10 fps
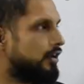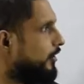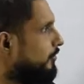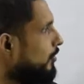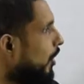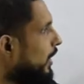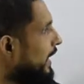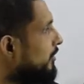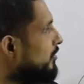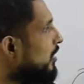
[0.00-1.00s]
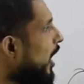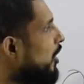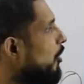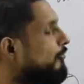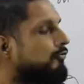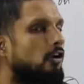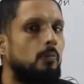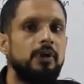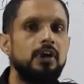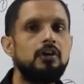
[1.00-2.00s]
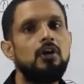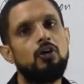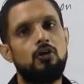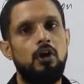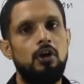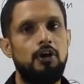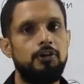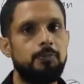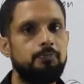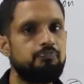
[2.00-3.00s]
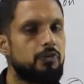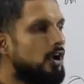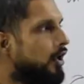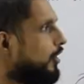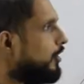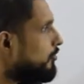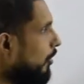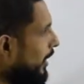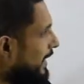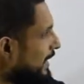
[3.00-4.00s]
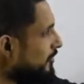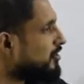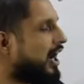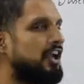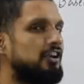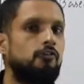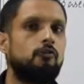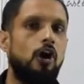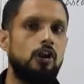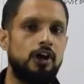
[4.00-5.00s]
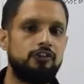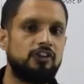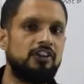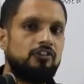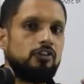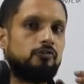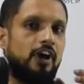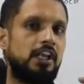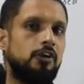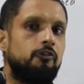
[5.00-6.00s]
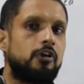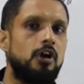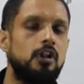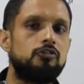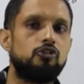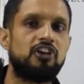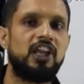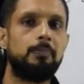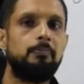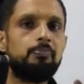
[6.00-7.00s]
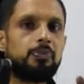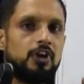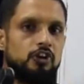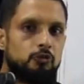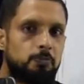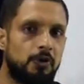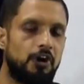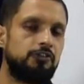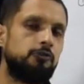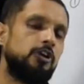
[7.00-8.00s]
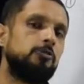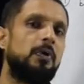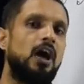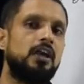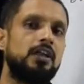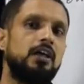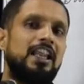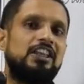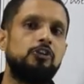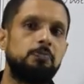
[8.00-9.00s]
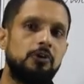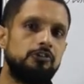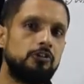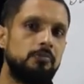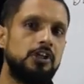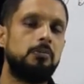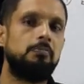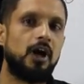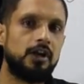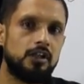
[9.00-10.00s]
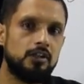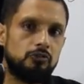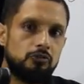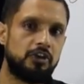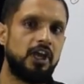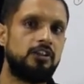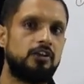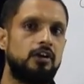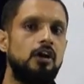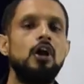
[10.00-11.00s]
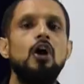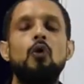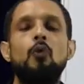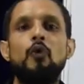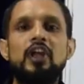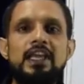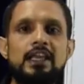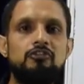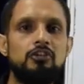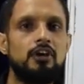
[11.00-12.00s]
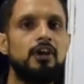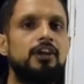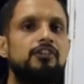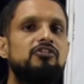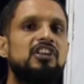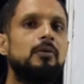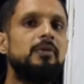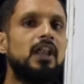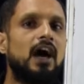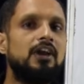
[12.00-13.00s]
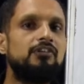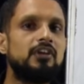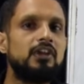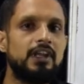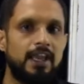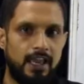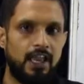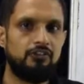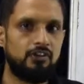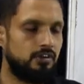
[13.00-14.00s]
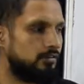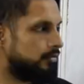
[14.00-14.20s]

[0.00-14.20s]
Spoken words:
is known as lyophobic colloid. So in this kind of colloid, since it's very difficult to keep the dispersed phase particle and dispersion medium particle together, we need a stabilizing agent.